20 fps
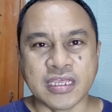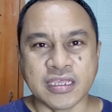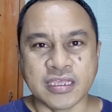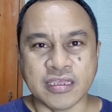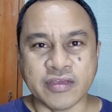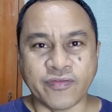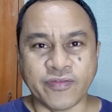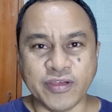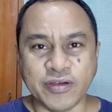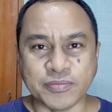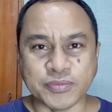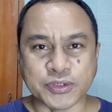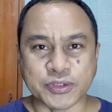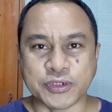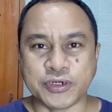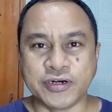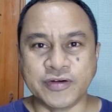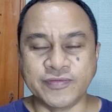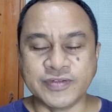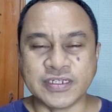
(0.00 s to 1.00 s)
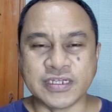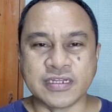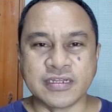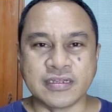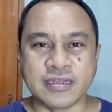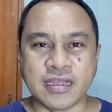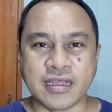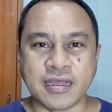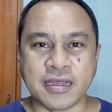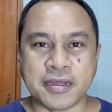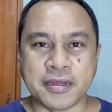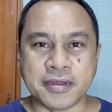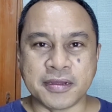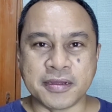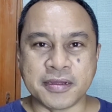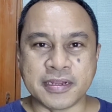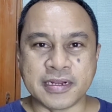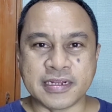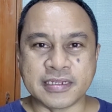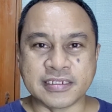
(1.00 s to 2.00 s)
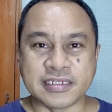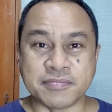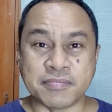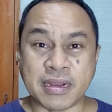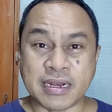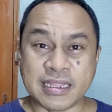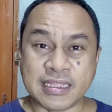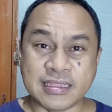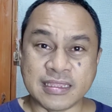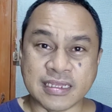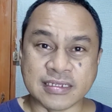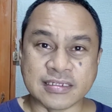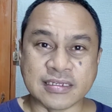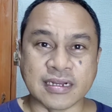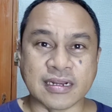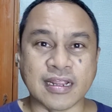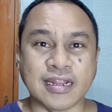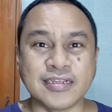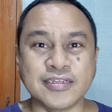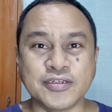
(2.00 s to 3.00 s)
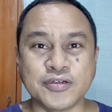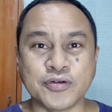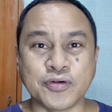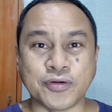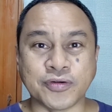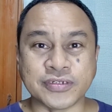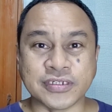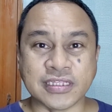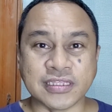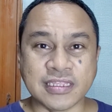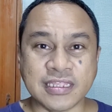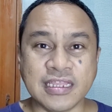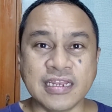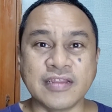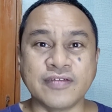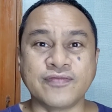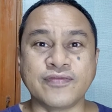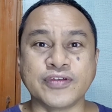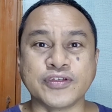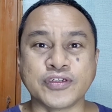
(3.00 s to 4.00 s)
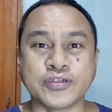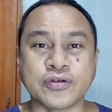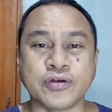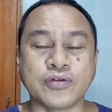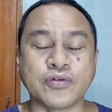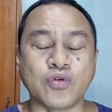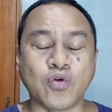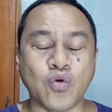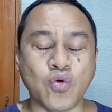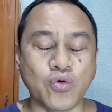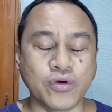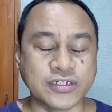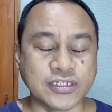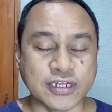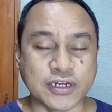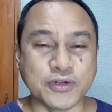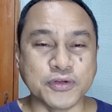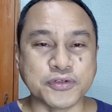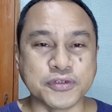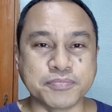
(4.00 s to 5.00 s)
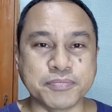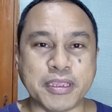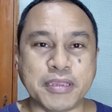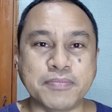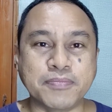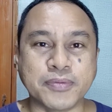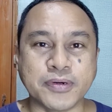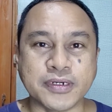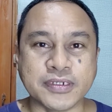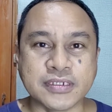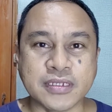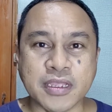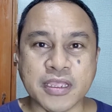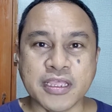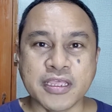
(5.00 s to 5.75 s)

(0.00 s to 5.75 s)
If you observed sa balita, sa radio, or sa television, or sa newspapers,